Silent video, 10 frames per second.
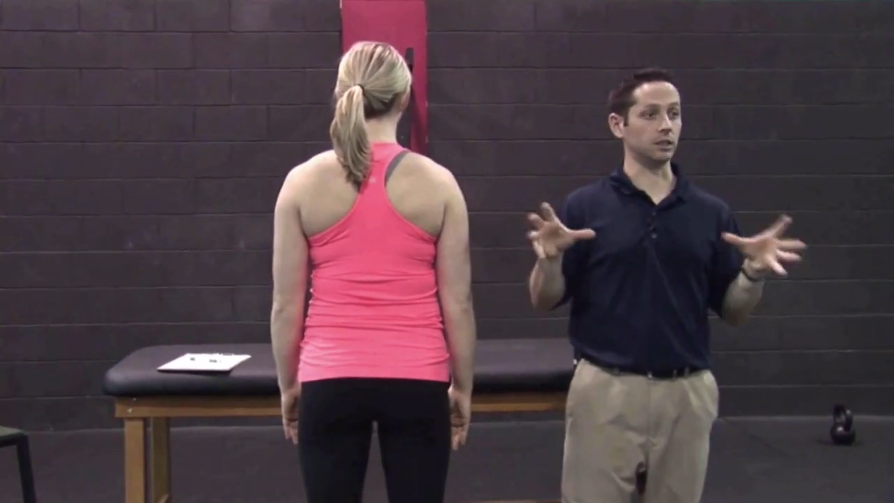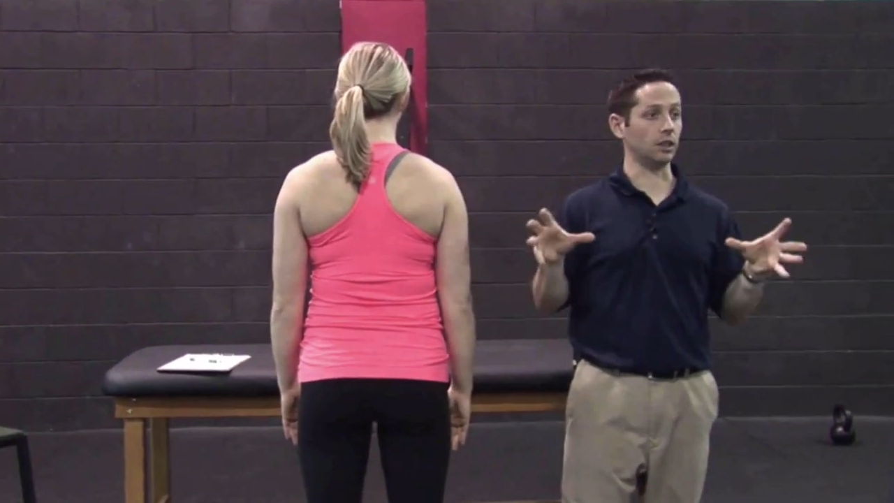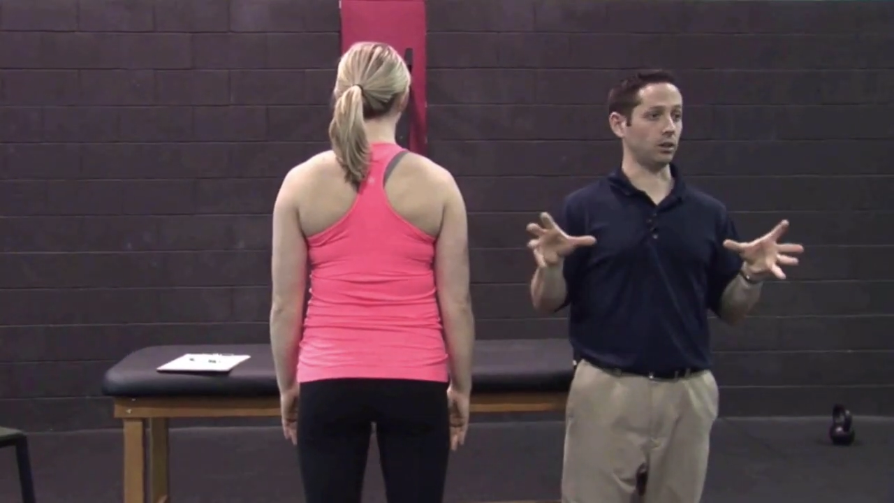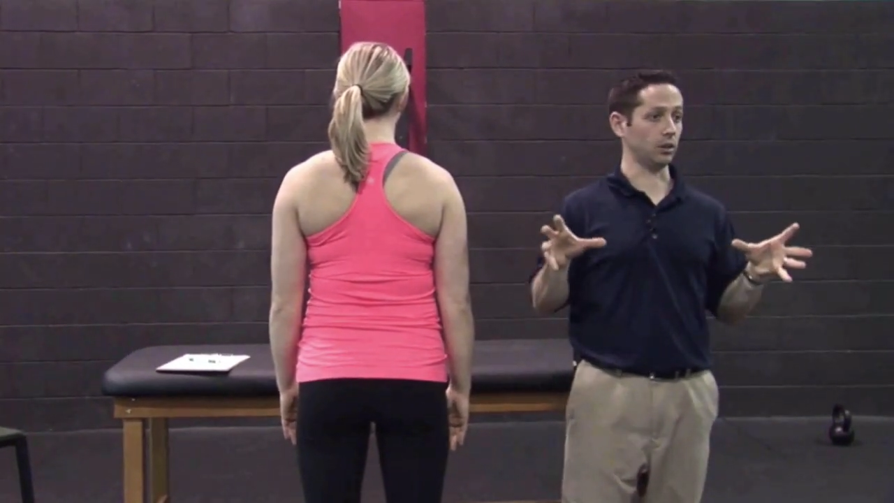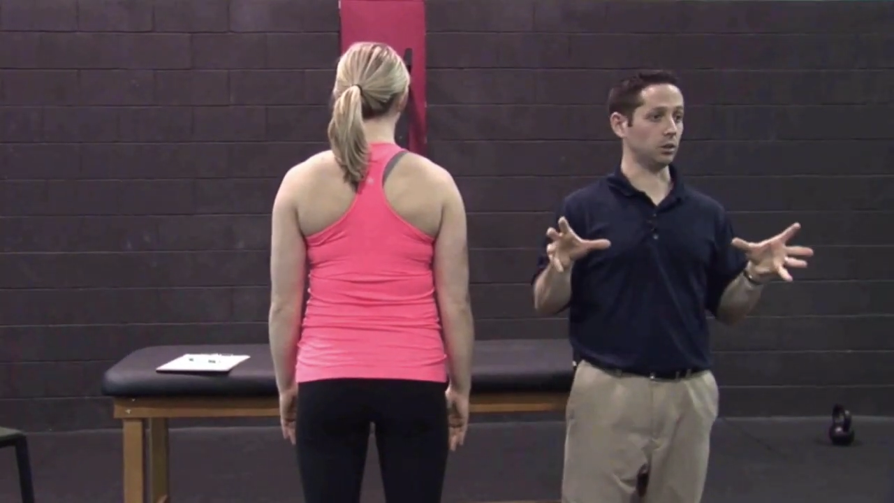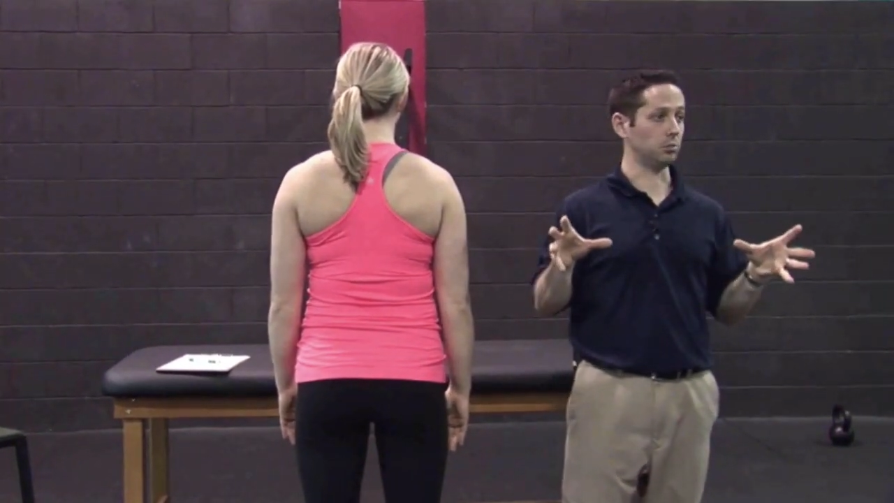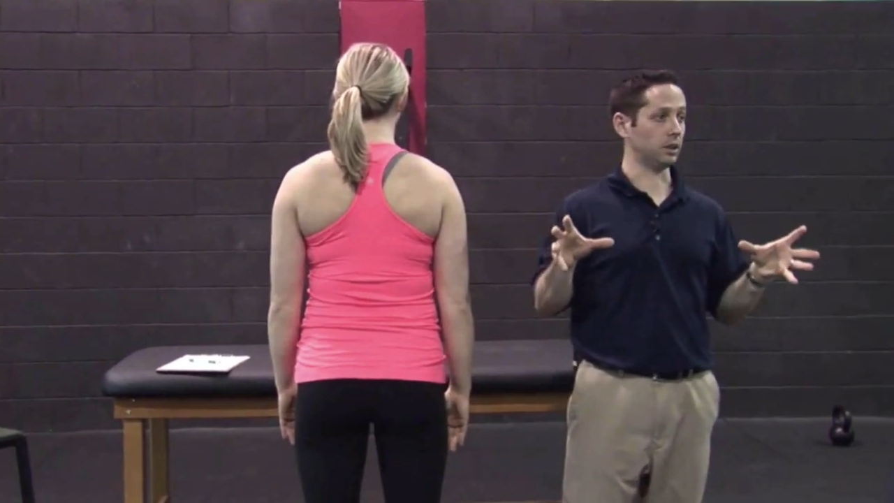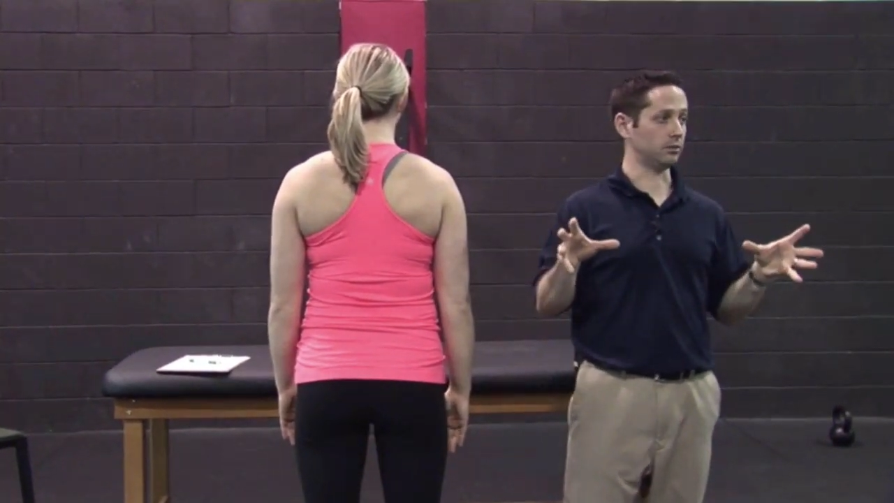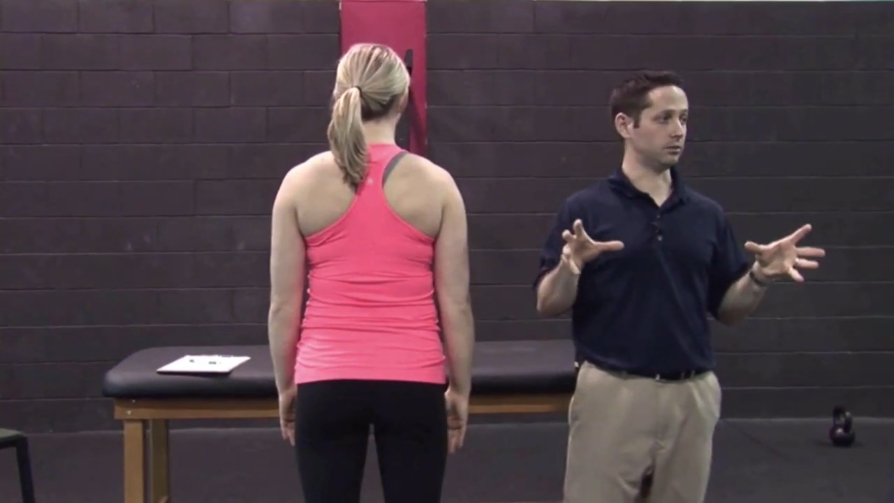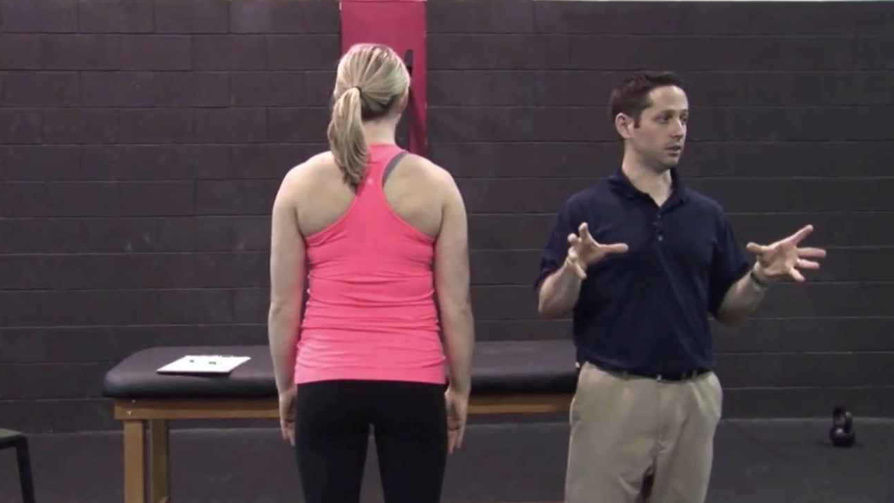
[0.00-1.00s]
you know, a little
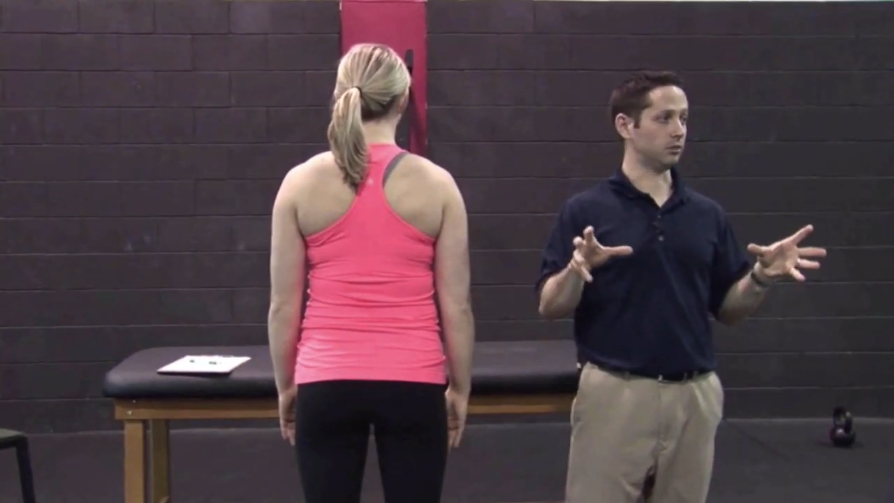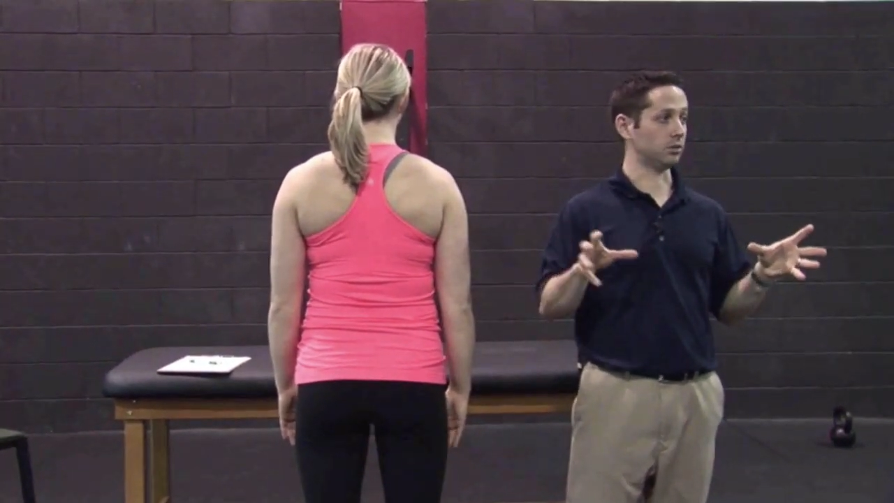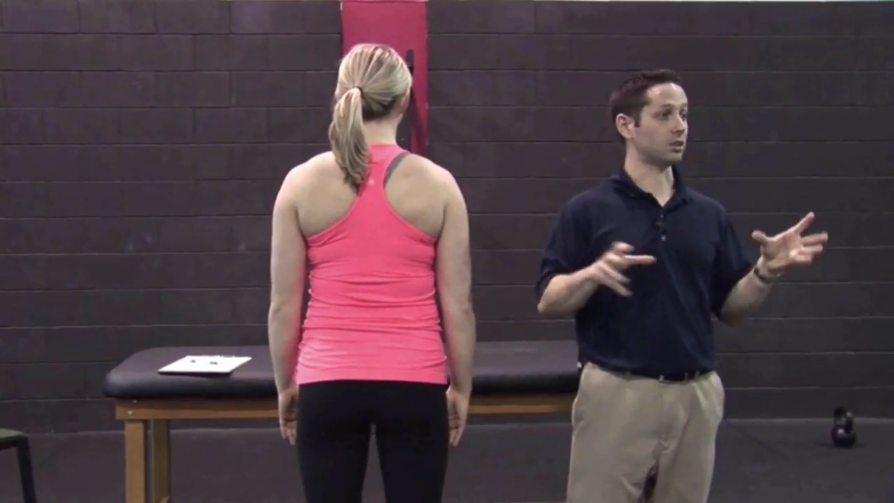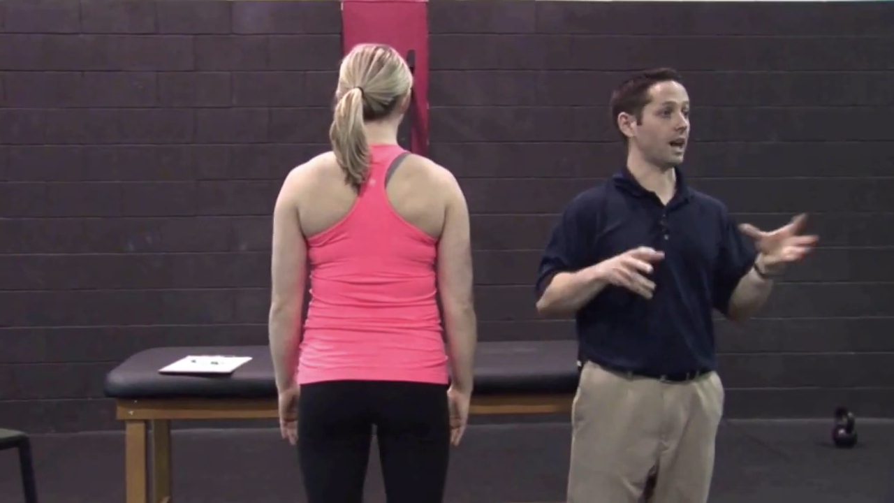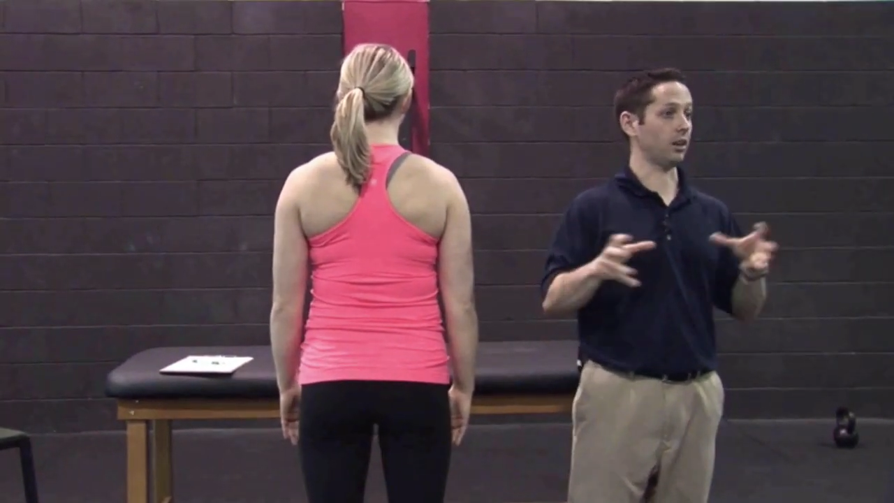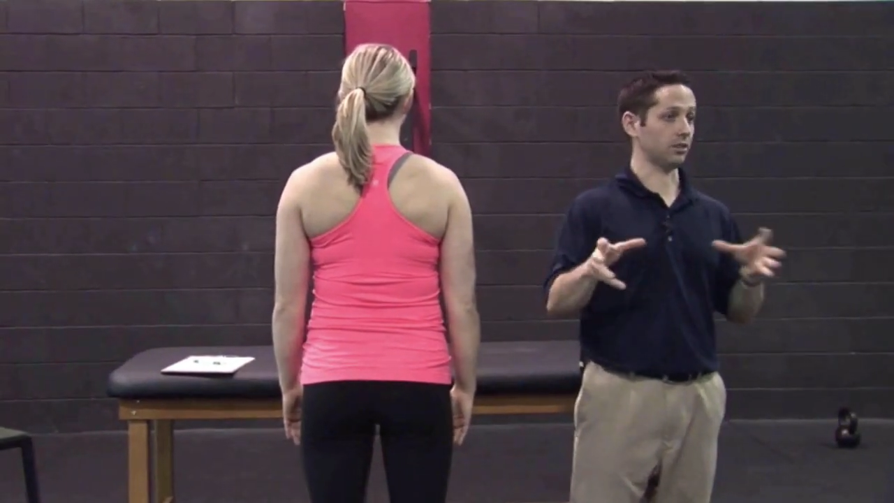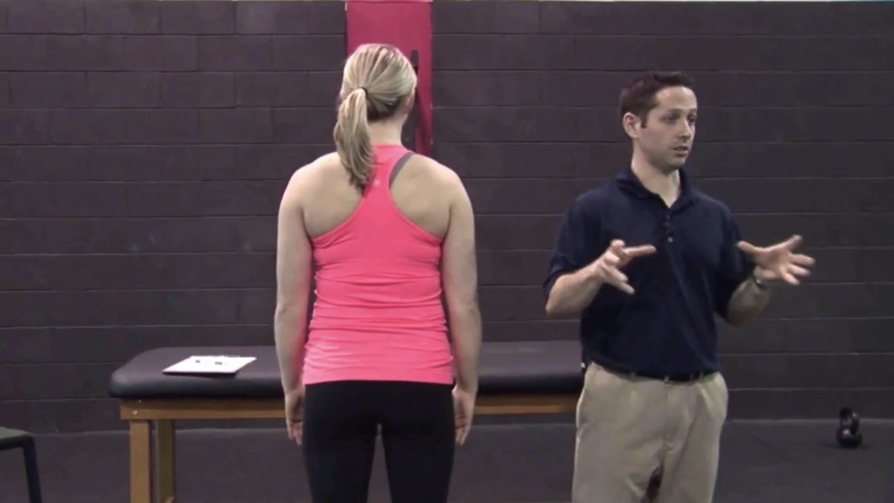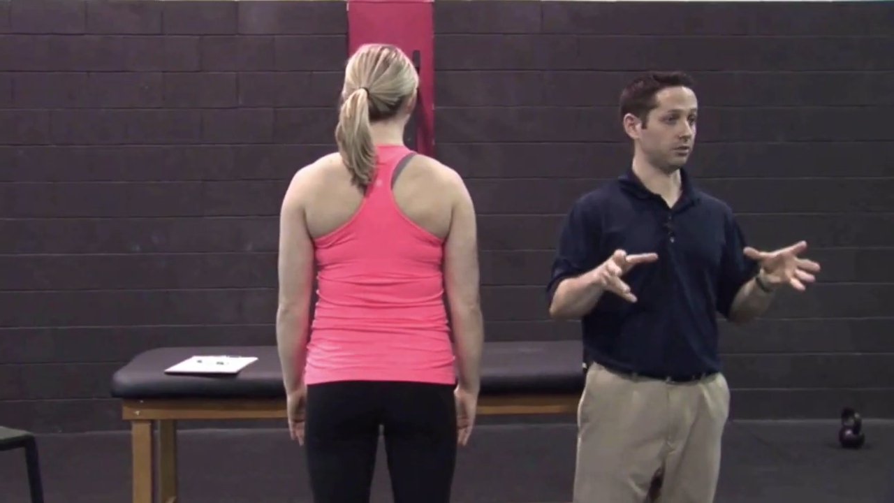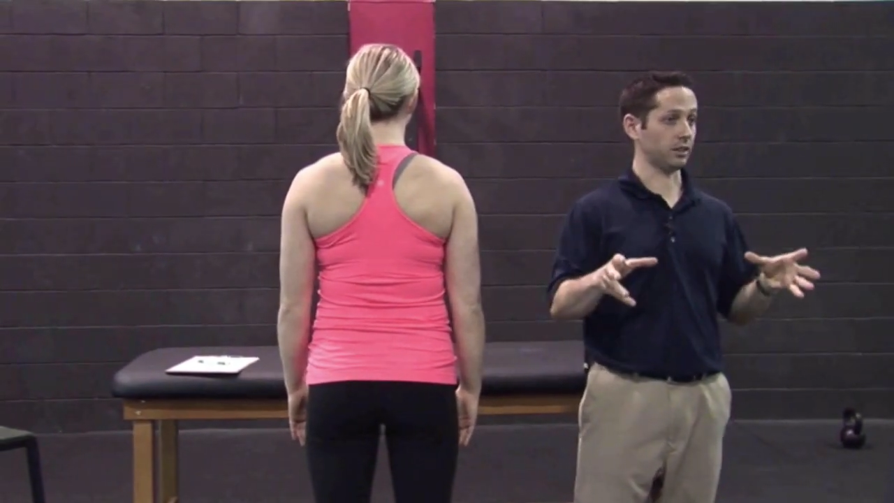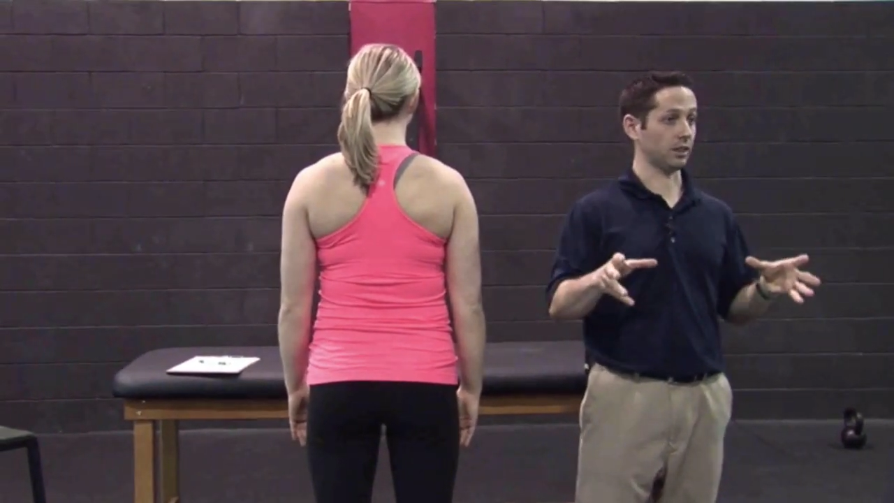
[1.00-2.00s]
bit of a challenge
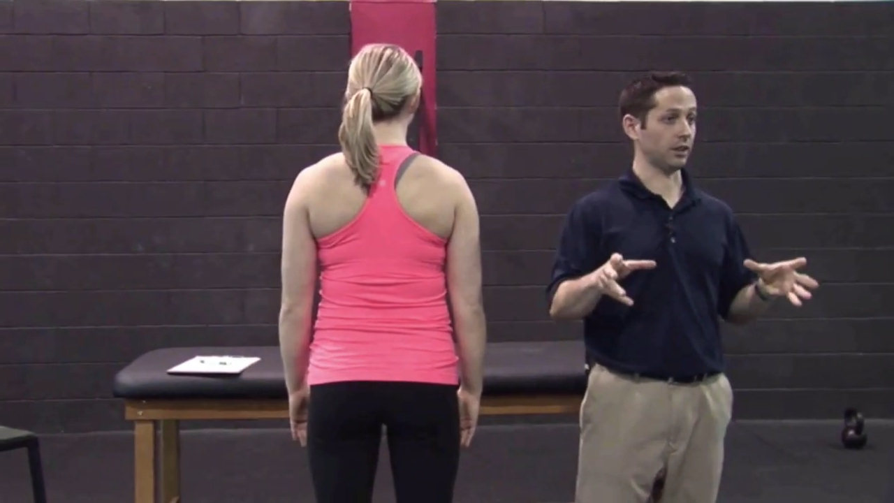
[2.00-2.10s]
to figure